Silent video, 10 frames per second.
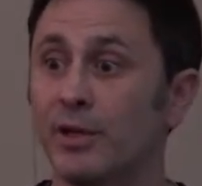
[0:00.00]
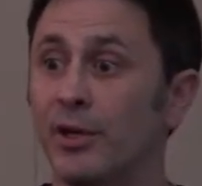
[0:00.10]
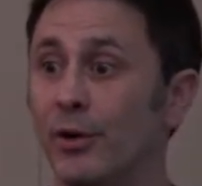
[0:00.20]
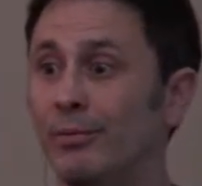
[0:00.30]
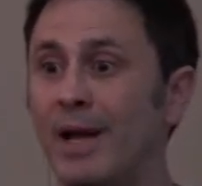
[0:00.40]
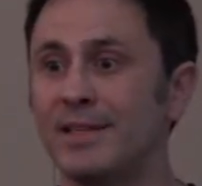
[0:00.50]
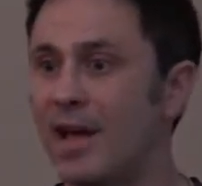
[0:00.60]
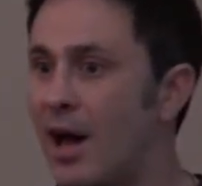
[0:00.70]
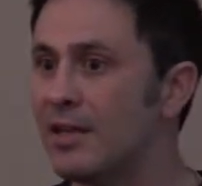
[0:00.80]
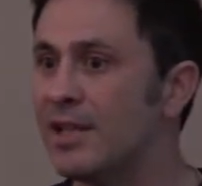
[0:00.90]
go. As
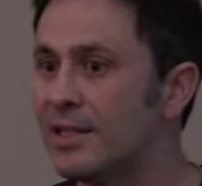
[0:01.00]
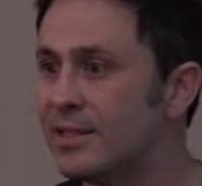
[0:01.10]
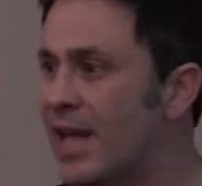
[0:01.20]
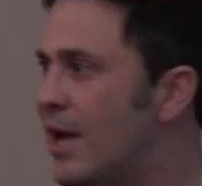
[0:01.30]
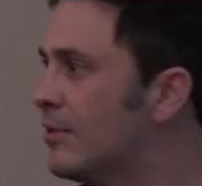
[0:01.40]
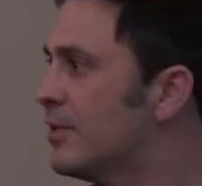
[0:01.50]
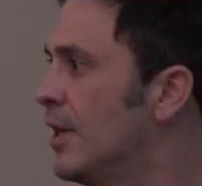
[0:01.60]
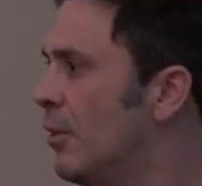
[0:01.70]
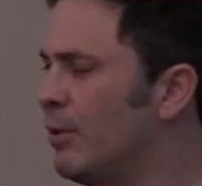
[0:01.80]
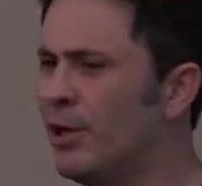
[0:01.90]
odd as that sounds,
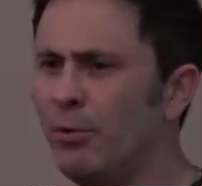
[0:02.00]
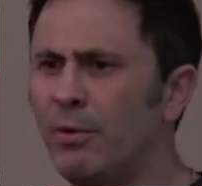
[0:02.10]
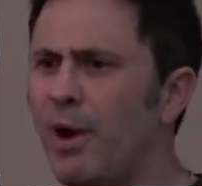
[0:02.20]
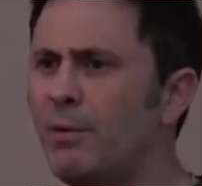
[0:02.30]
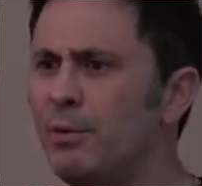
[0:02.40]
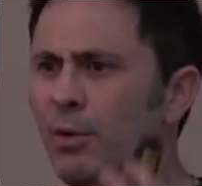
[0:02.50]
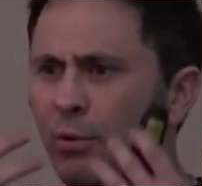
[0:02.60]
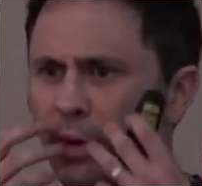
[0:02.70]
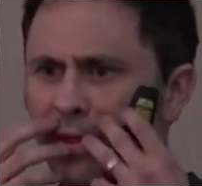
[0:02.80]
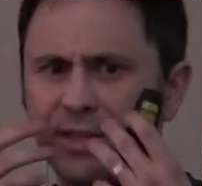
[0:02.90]
we go, well, why would you want to
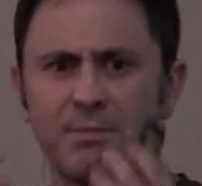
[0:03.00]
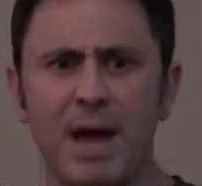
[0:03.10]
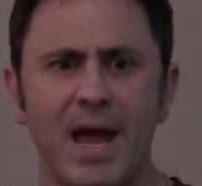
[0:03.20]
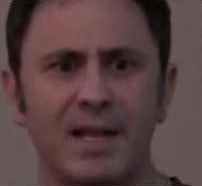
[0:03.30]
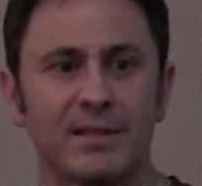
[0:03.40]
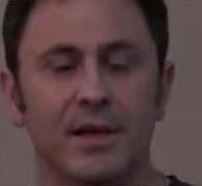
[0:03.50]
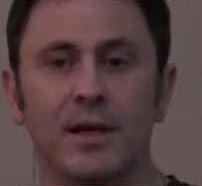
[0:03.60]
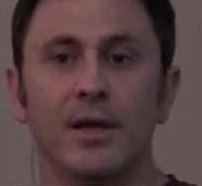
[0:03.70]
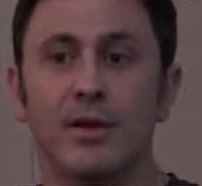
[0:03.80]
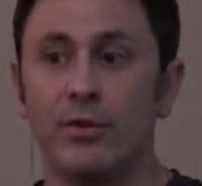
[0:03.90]
wear this mask?
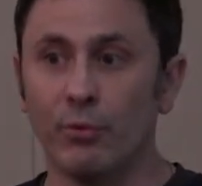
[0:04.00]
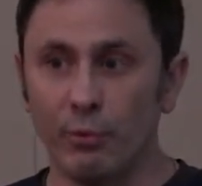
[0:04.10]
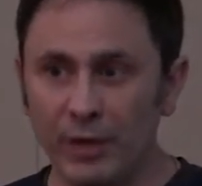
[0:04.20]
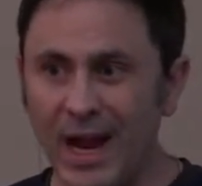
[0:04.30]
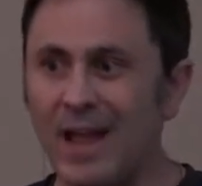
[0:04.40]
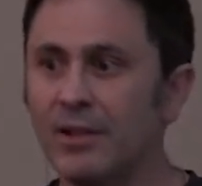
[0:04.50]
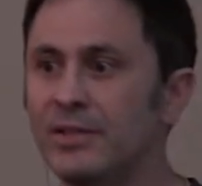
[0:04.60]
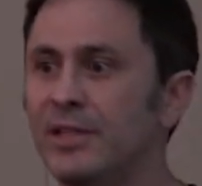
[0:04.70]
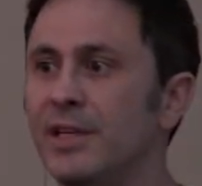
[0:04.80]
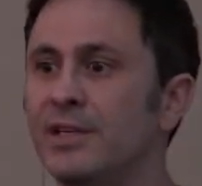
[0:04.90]
The
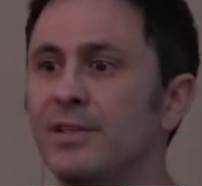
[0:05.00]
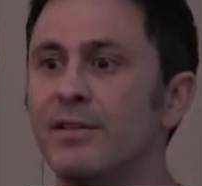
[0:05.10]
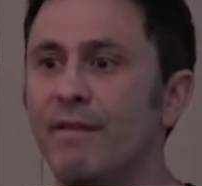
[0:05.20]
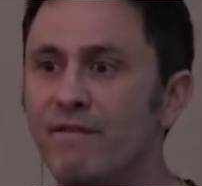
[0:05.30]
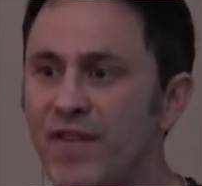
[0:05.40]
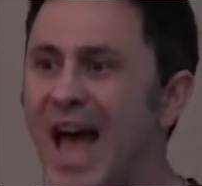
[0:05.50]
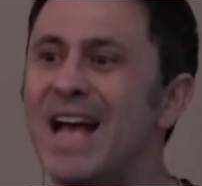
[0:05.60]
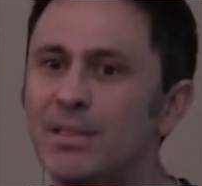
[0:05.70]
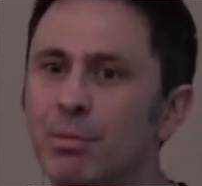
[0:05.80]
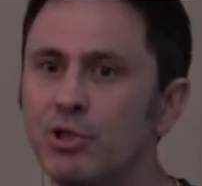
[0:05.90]
reality is the
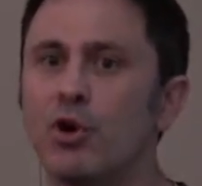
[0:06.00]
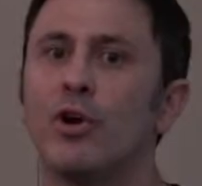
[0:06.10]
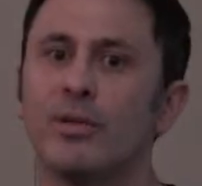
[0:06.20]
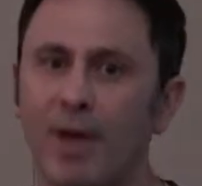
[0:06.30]
vast majority of my